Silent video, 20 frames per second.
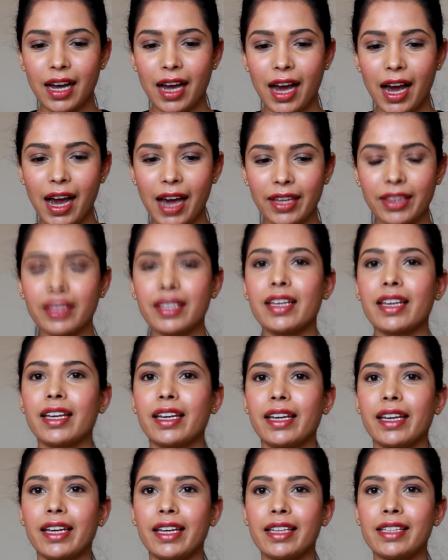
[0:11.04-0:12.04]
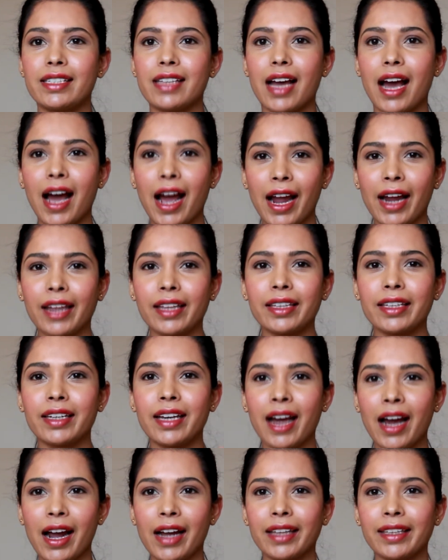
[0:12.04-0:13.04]
I think it's
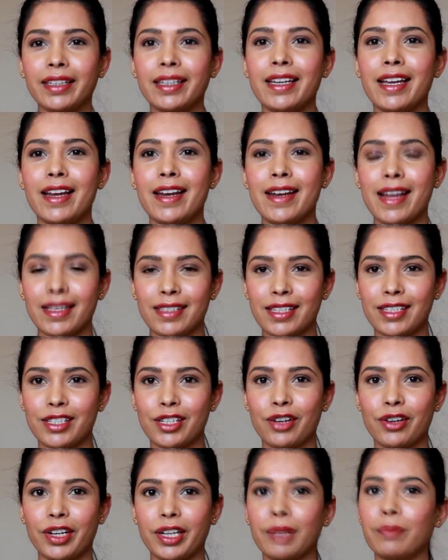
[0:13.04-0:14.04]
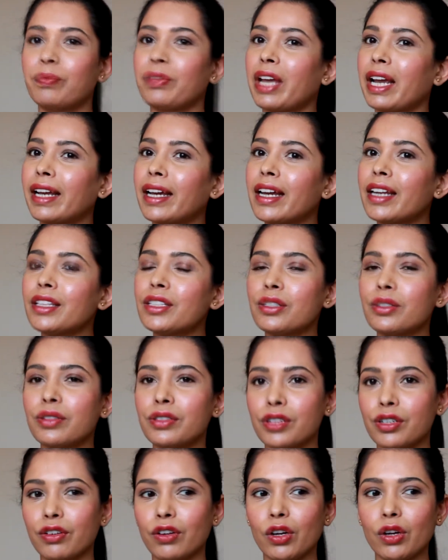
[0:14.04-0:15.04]
highly necessary. I got into the
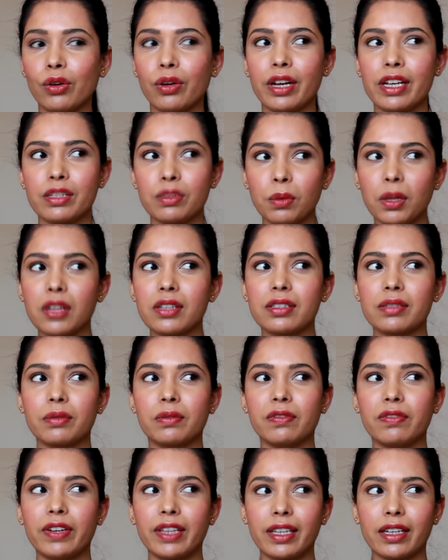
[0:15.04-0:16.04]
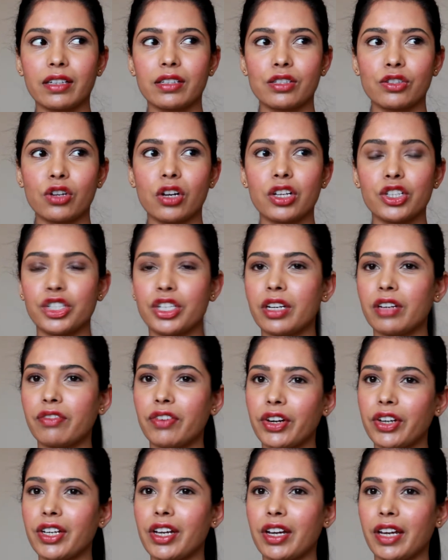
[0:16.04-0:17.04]
tarot as well as Vedic astrology at a
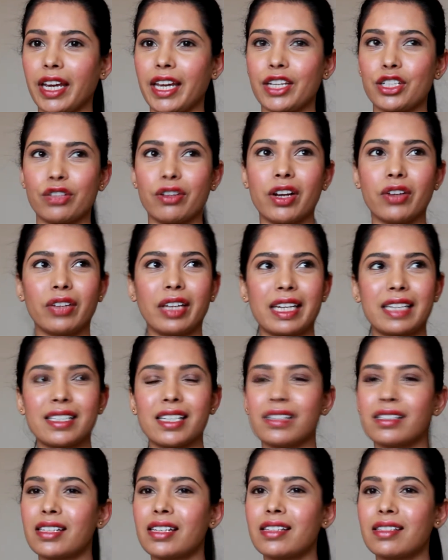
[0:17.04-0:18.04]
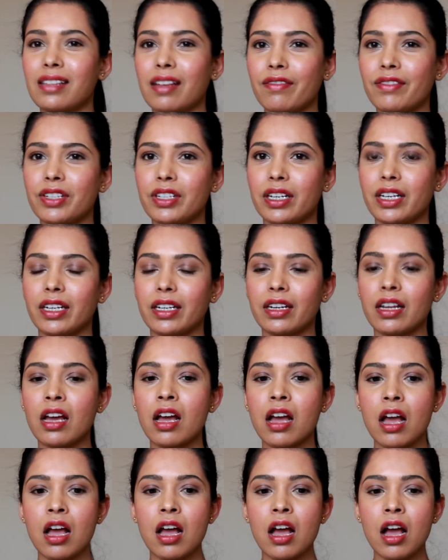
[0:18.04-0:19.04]
very young age, around like 16, 17,
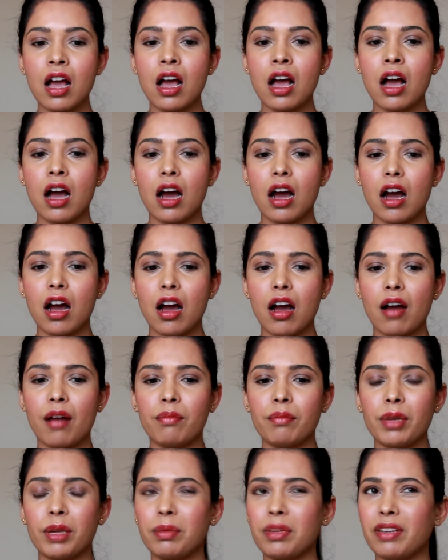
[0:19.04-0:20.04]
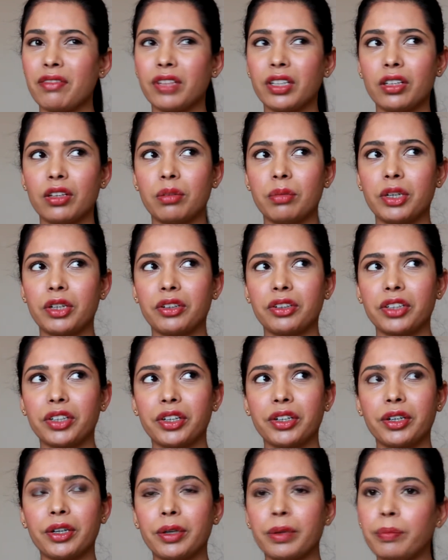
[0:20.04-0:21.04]
maybe even a little bit
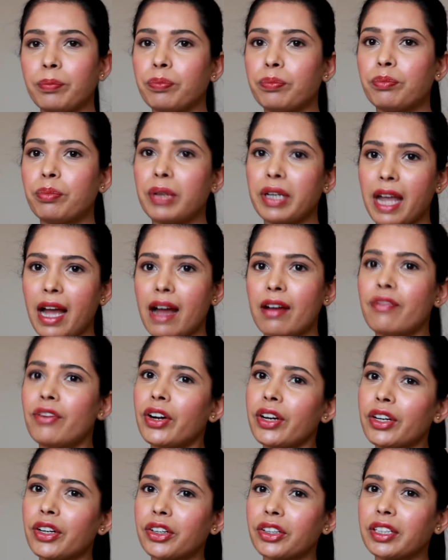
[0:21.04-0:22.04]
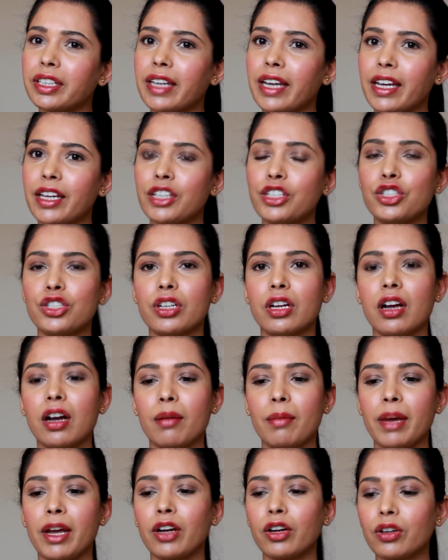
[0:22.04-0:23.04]
earlier. But yeah, very early age.
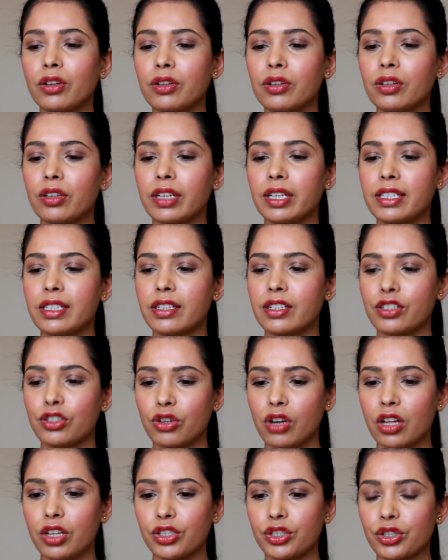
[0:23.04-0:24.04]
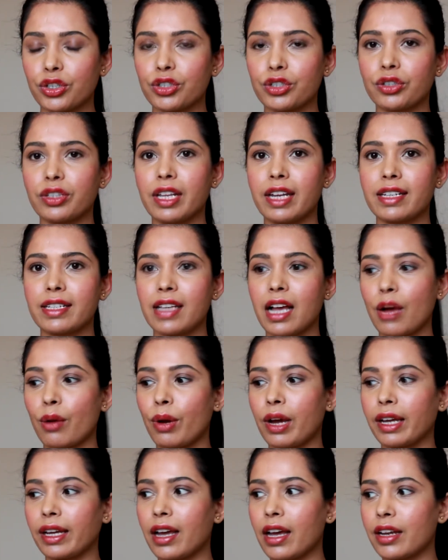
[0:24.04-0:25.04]
My uncle is an astrologer, so that is how
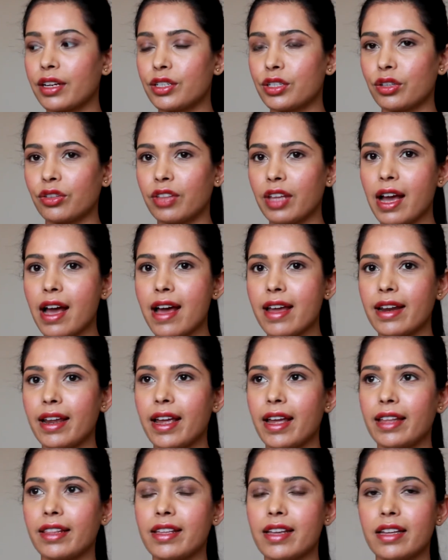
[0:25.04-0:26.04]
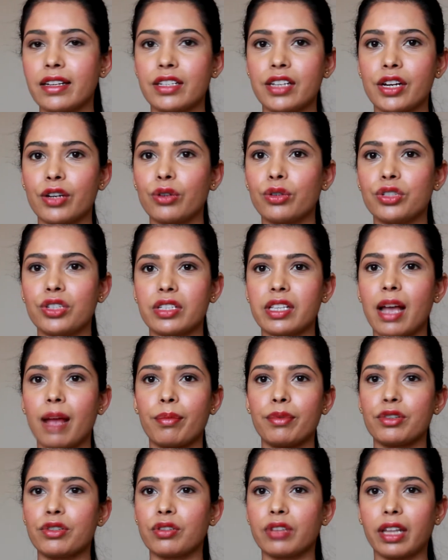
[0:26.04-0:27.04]
I got into that, and then tarot just
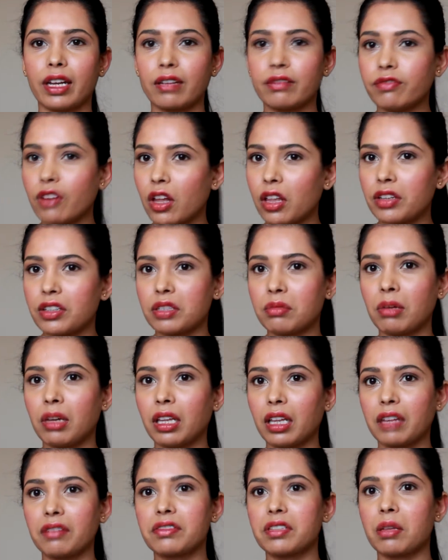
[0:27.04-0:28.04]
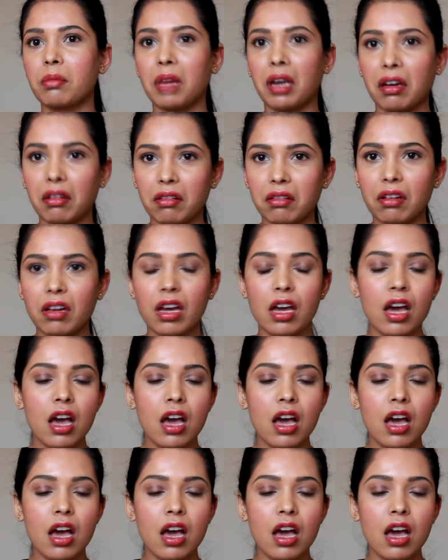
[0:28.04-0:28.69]
happened to like fall into my life somehow.